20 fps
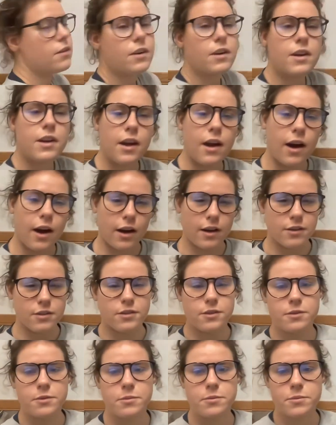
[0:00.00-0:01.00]

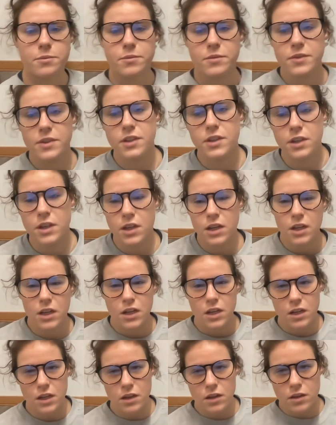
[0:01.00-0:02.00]
class.
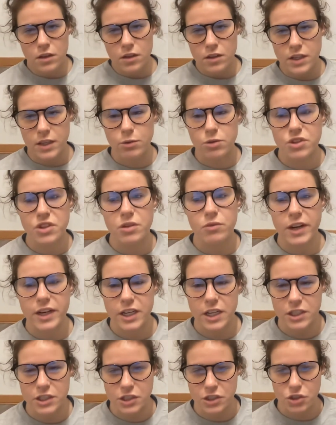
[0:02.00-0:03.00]
There was a
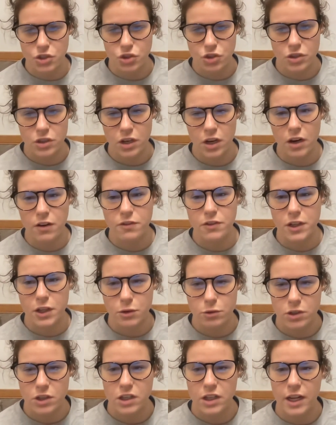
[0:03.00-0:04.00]
recognition of
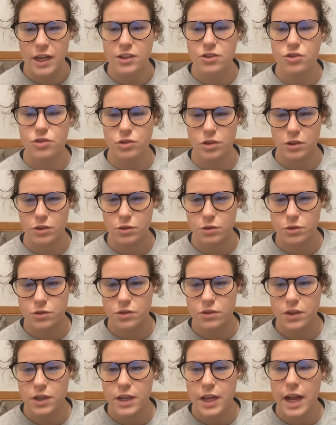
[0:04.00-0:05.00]
lower class struggles
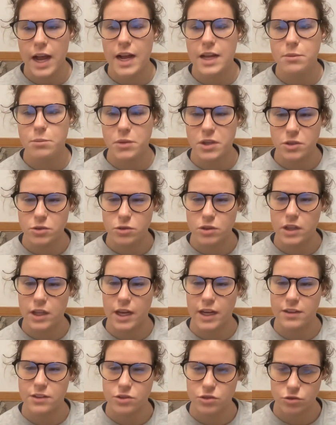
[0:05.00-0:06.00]
and middle
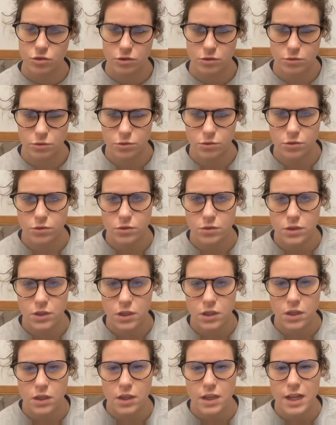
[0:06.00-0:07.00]
class struggles.
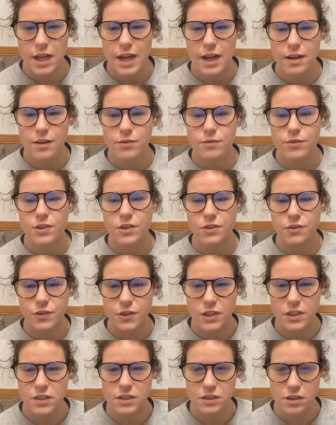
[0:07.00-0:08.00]
For the
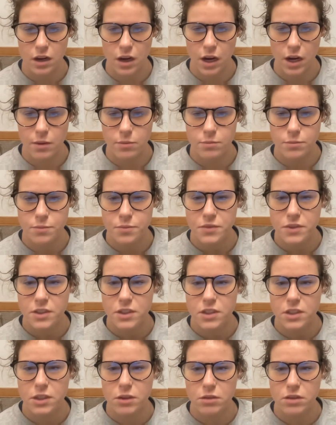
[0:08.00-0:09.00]
first time,
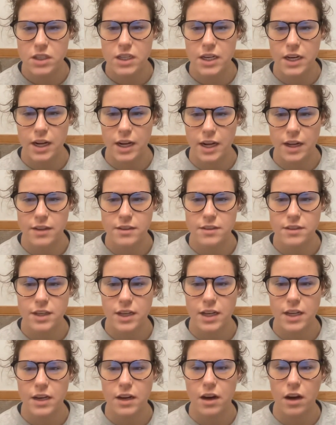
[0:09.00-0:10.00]
lower class
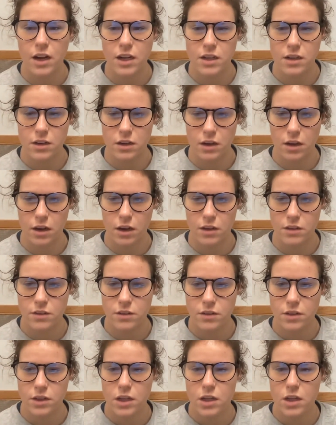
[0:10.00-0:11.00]
and higher class
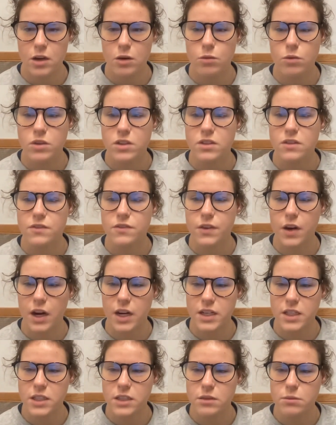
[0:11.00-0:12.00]
were
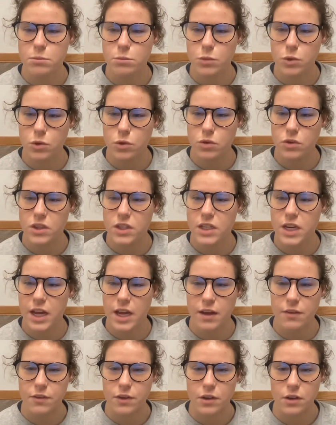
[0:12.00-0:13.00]
divided more than
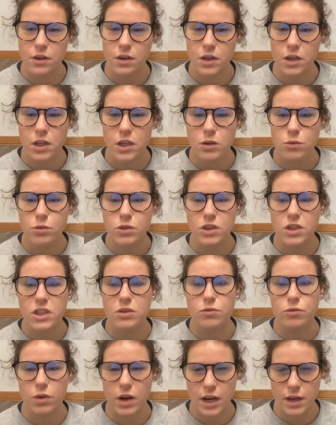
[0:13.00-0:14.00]
ever with the
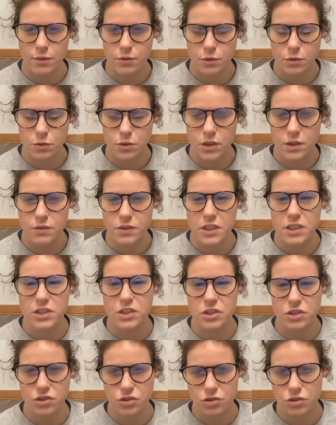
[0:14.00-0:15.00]
arrival of the
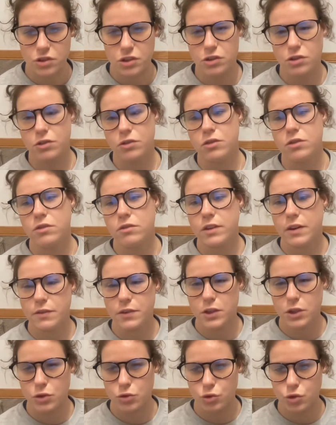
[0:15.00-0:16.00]
Industrial
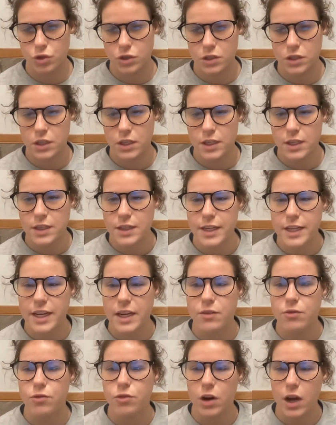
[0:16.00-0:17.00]
Revolution that
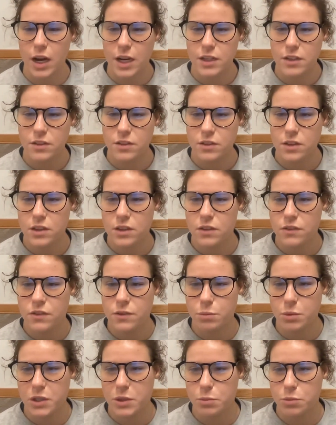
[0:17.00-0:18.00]
gave rise for
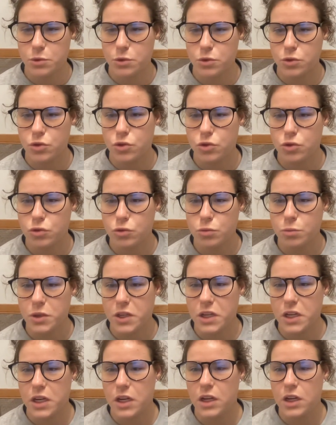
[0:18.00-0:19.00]
people to
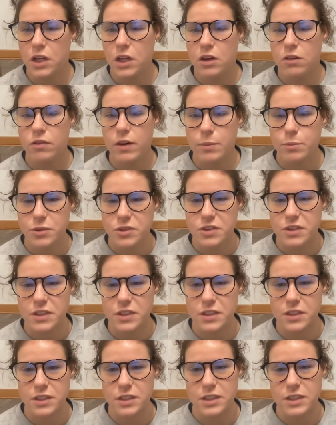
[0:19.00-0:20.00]
be
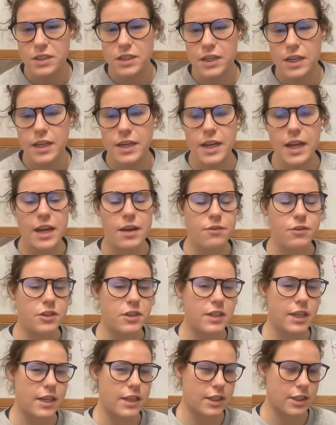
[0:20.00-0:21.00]
represented in
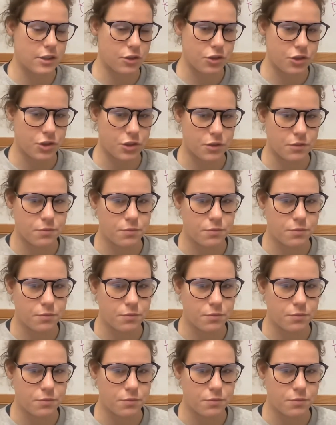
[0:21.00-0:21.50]
everyday literature.